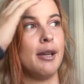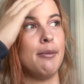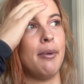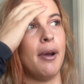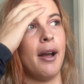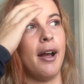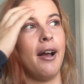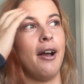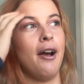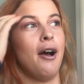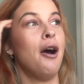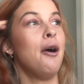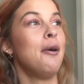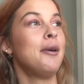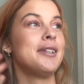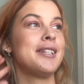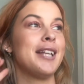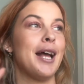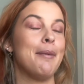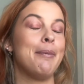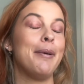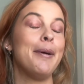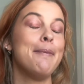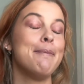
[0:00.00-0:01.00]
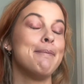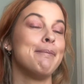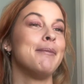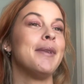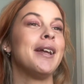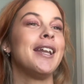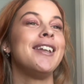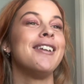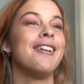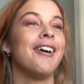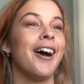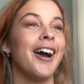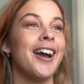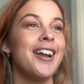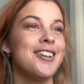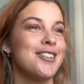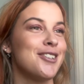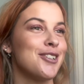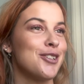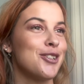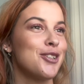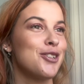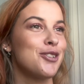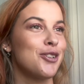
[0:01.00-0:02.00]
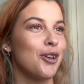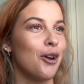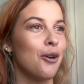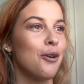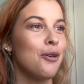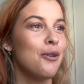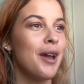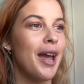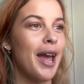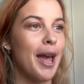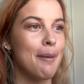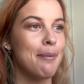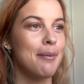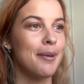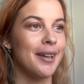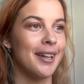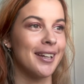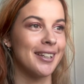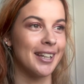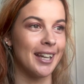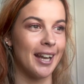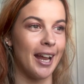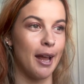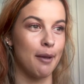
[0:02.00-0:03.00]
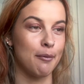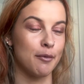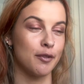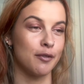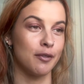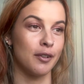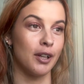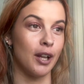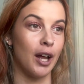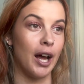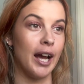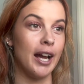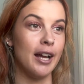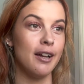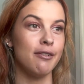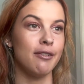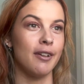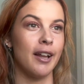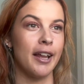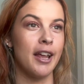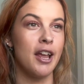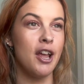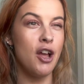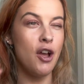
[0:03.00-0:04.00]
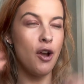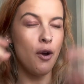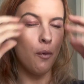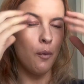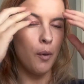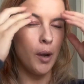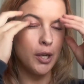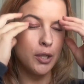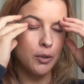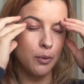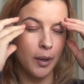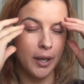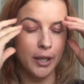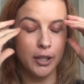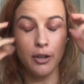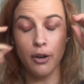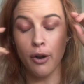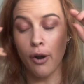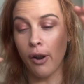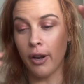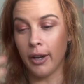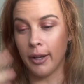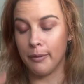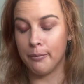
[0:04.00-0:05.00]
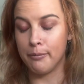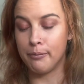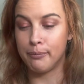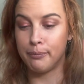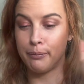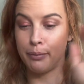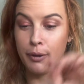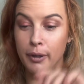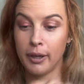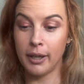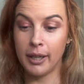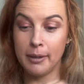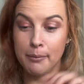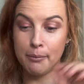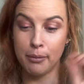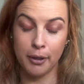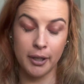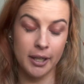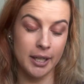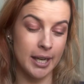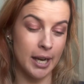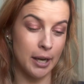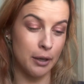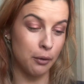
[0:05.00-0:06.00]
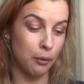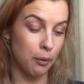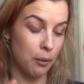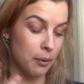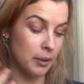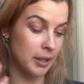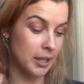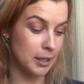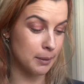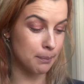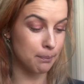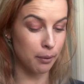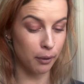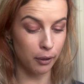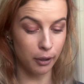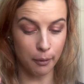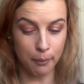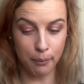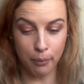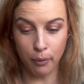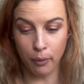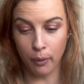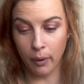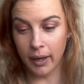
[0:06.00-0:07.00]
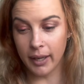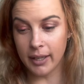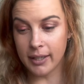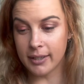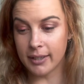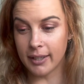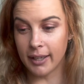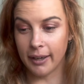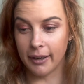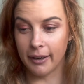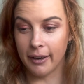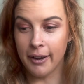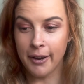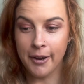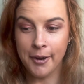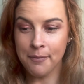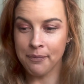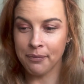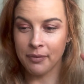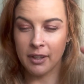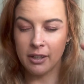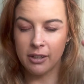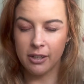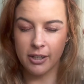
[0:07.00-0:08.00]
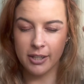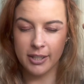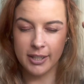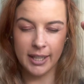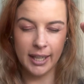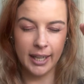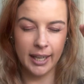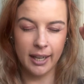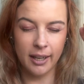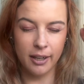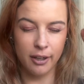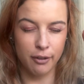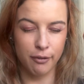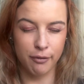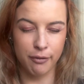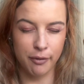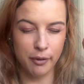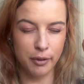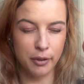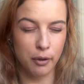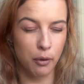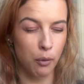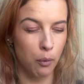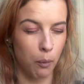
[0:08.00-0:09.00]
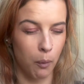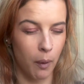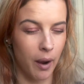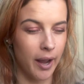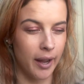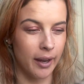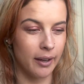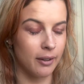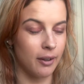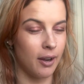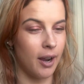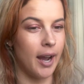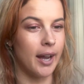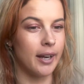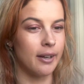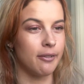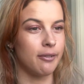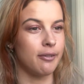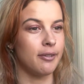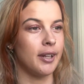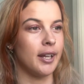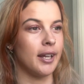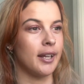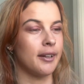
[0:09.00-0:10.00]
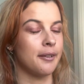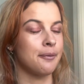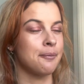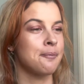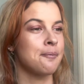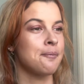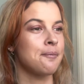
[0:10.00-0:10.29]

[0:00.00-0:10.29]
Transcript: But I was up at midnight just so happy and amped for life, like, what do I call it, putting down all these bullet points and just thinking of the one, kind of thing.